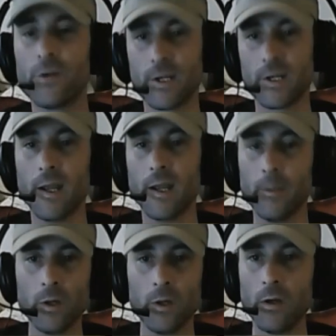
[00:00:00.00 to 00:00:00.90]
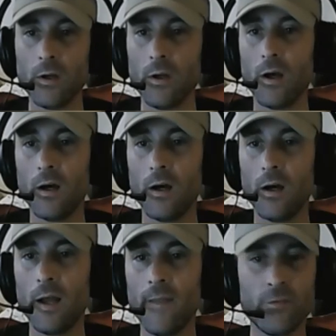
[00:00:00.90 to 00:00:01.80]
first game.
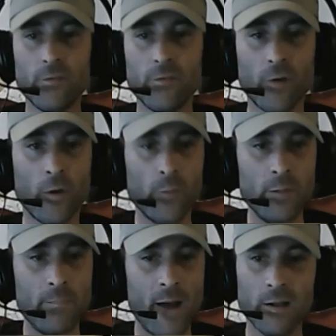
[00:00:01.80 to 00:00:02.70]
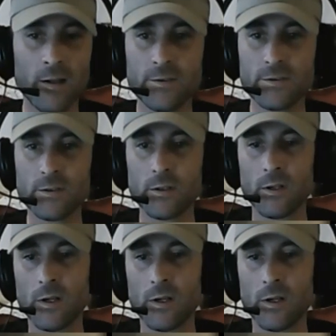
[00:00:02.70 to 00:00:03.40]
And then for our rebalance,